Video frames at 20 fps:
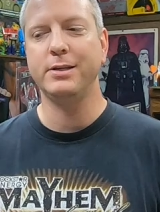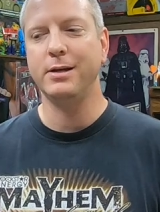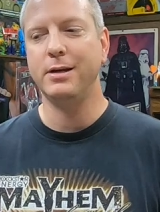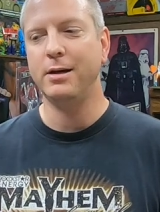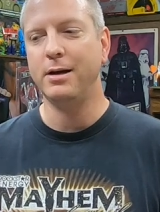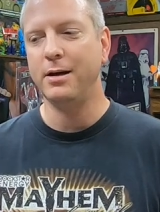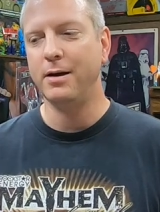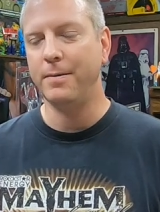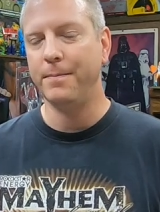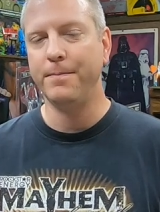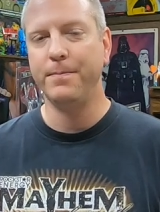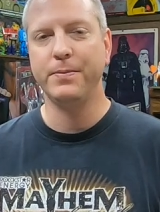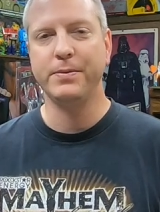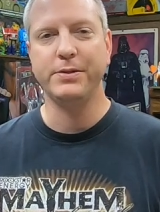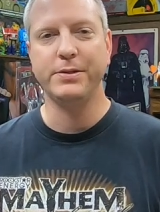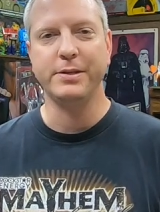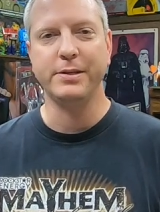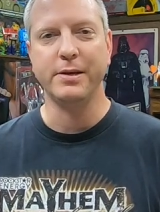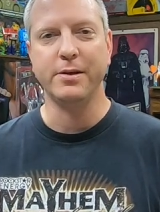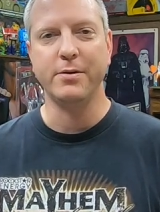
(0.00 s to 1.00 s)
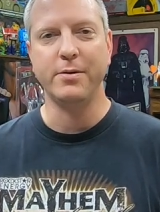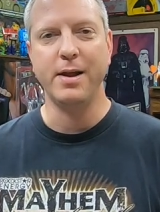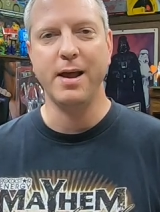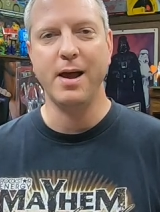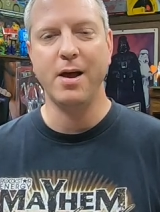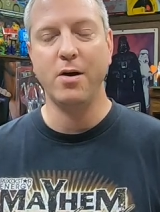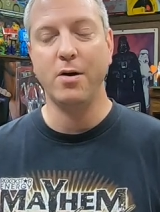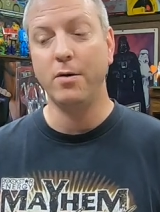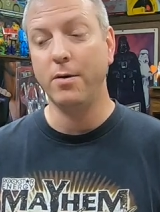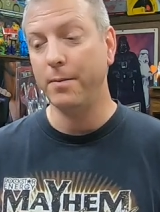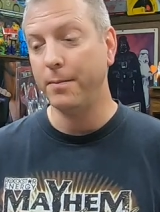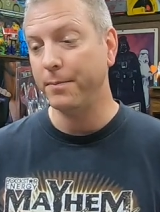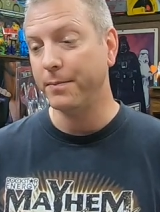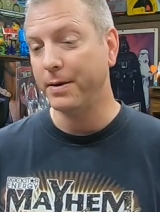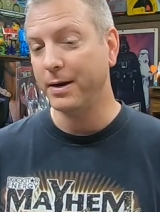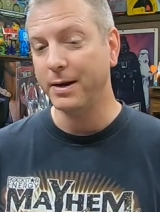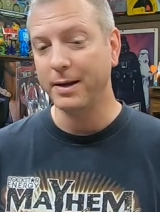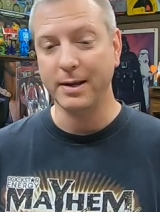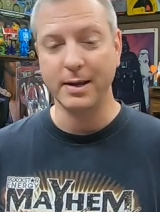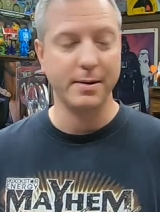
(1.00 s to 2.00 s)
Um, so now I'm
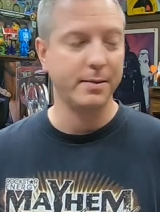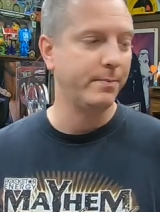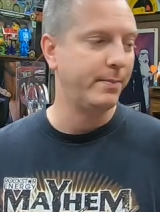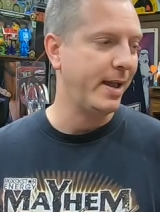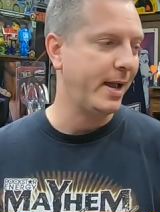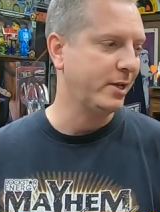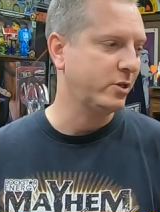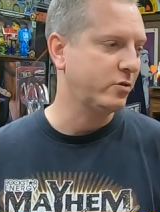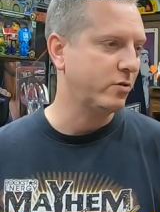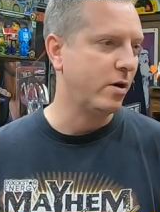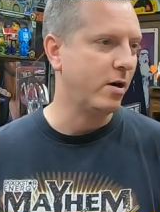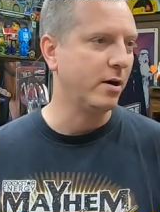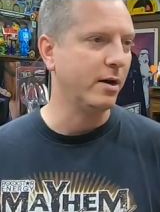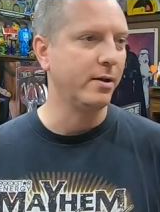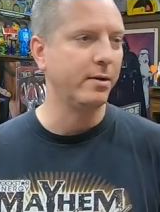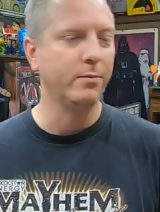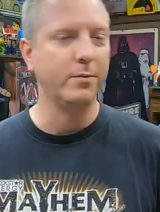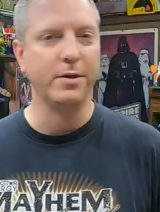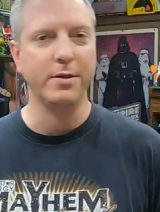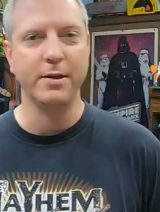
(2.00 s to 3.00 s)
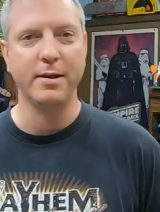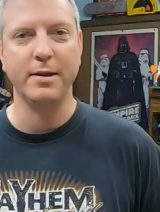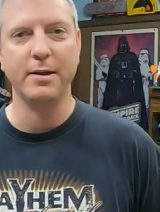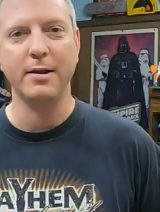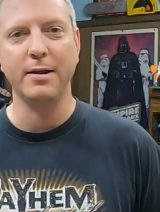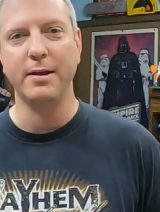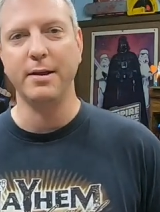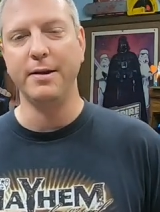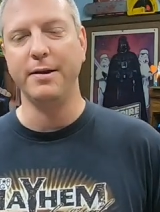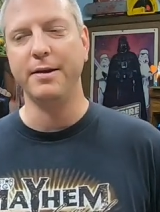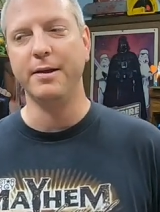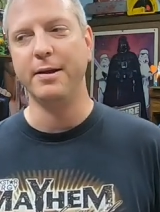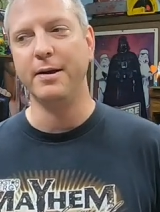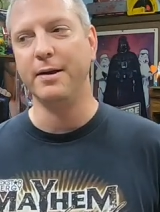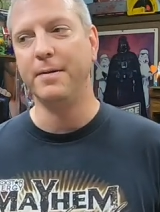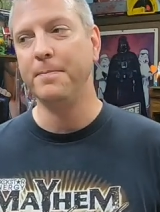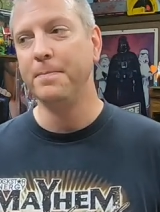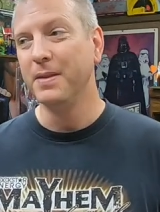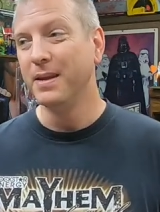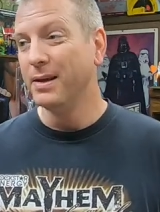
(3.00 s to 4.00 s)
going to get back strong in with it and
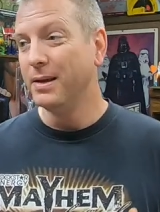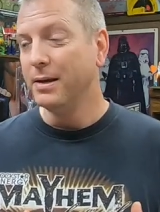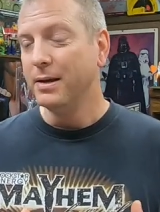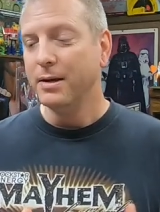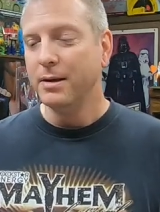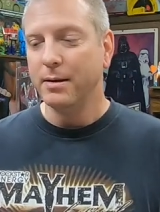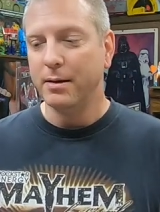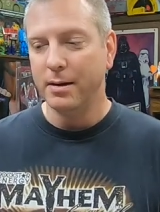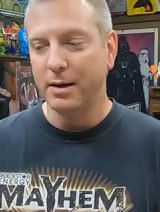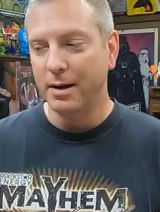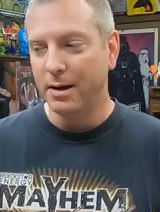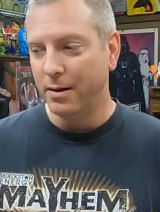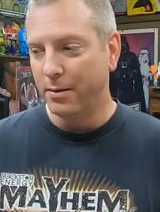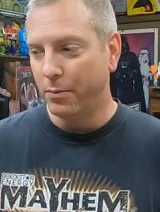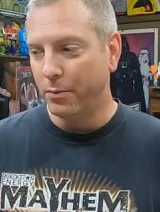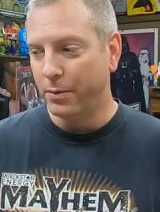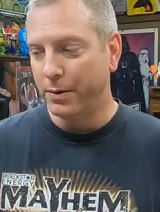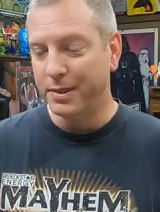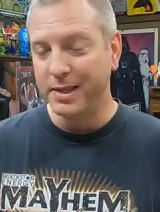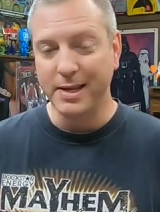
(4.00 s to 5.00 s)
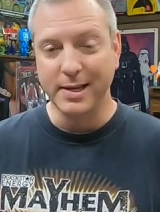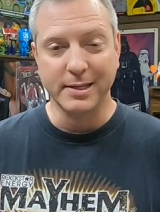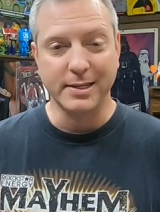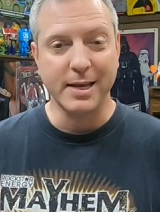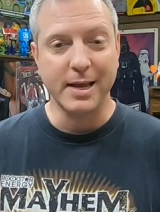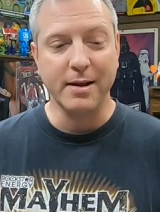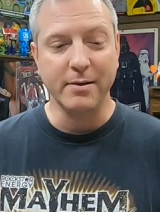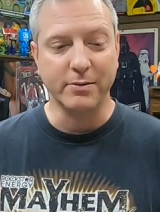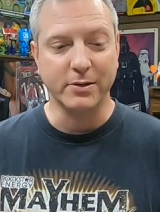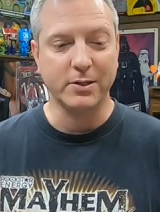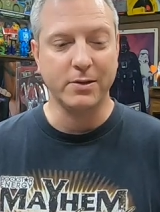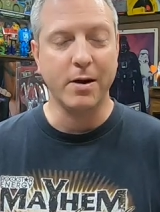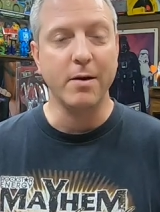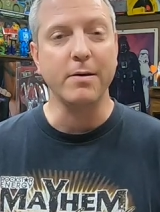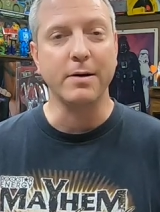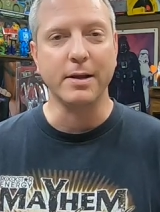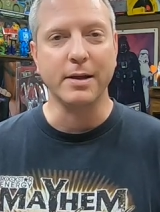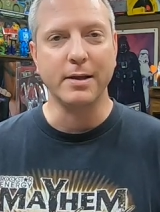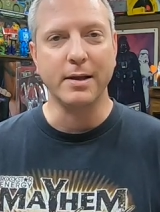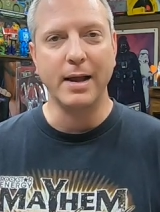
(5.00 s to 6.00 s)
uh, uh, with the intent of
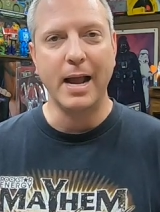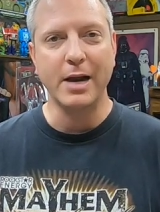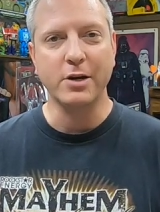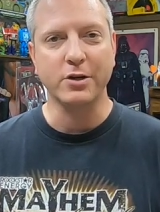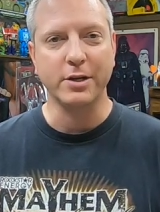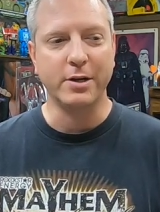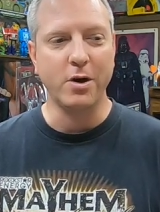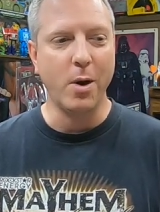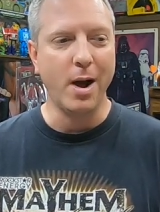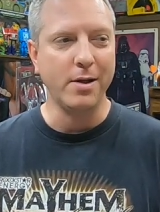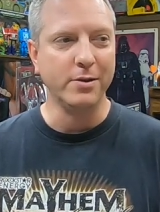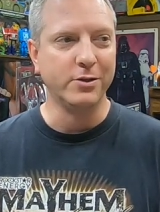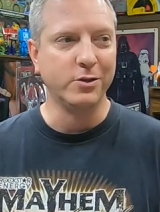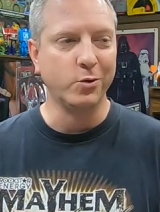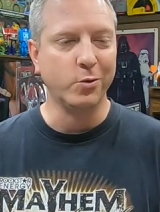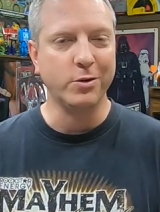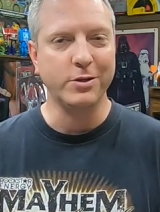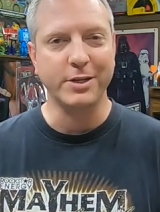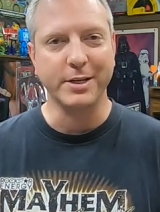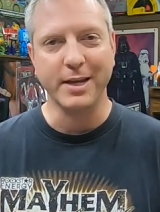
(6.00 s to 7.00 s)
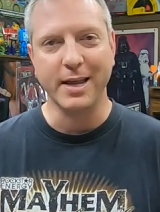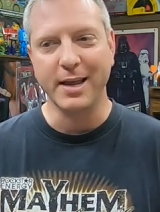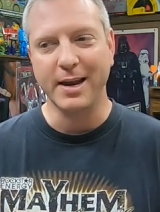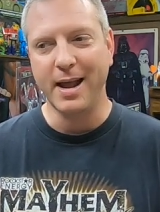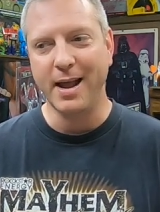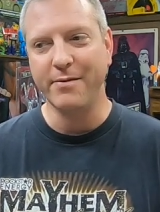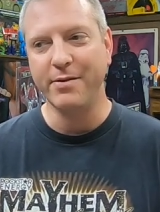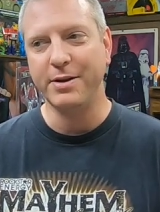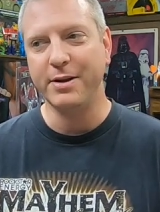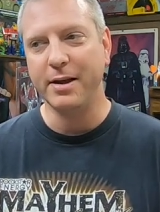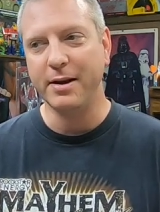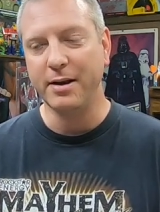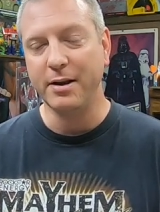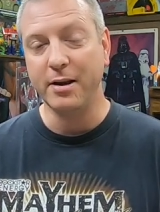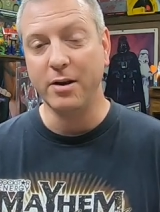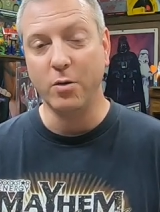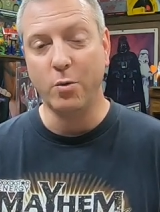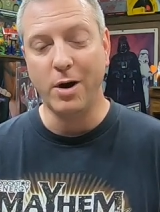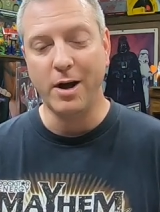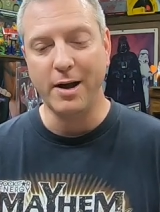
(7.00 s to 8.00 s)
starting to actually go out and source again. I haven't done it
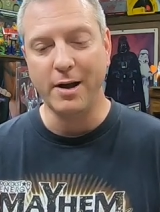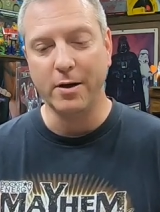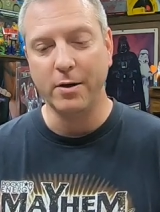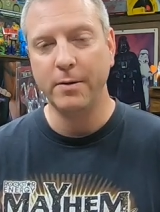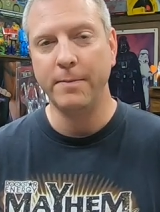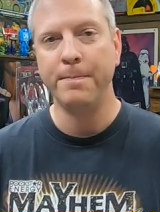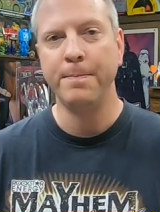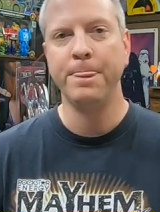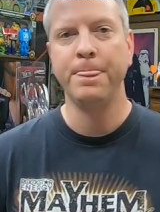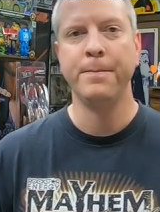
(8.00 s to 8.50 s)
in a while.